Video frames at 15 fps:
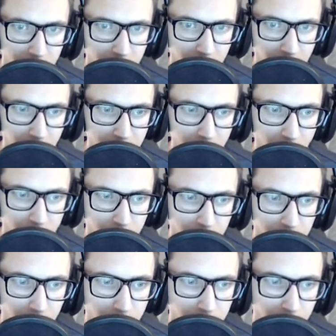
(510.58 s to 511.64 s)
I'm hitting that boost. I'm
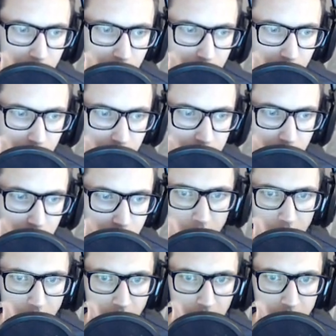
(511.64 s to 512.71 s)
gonna put us into record mode.
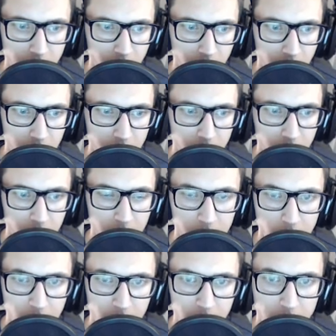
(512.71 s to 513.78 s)
Okay, here we go. Here we go. Here we
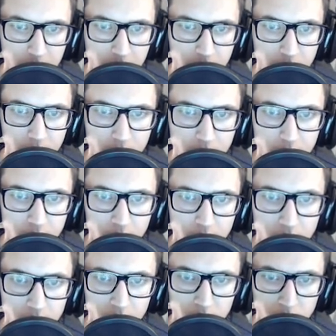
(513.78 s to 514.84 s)
go. Here we go.
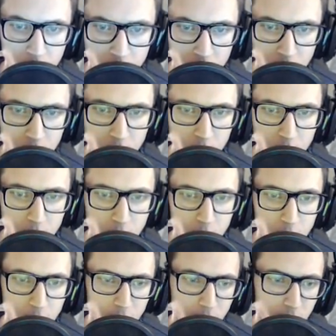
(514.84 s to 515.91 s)

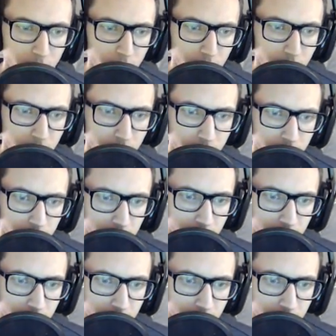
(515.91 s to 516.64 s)
Ooh!